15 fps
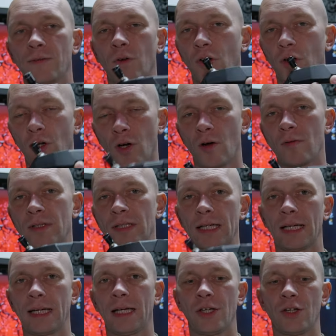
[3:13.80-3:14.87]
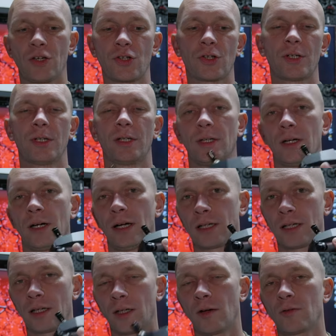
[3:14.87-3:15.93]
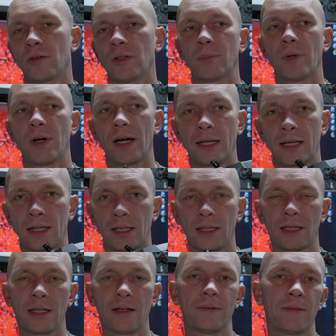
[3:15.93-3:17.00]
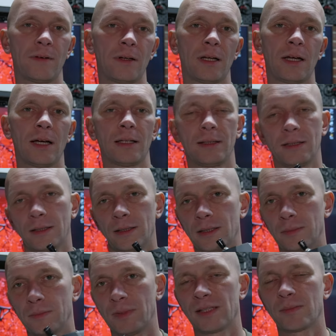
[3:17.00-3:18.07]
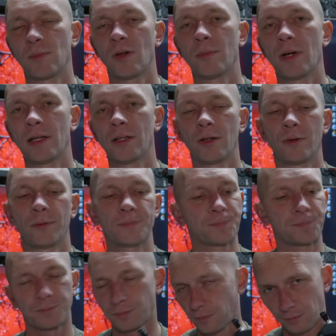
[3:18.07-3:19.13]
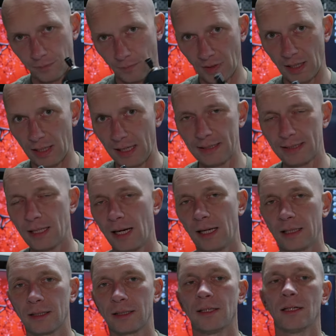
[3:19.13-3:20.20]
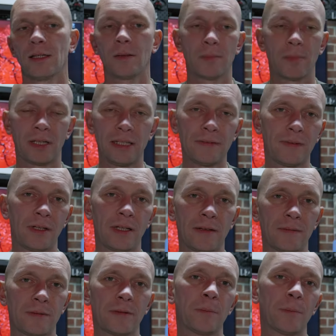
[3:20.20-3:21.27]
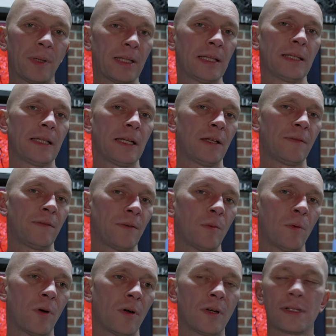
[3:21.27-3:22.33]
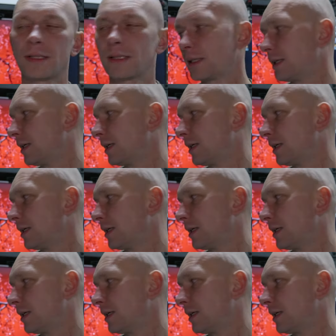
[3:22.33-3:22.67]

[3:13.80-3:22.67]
for close range. I can go to the park, I can have fun at the small bundle. It's great. But if I have to penetrate a few walls,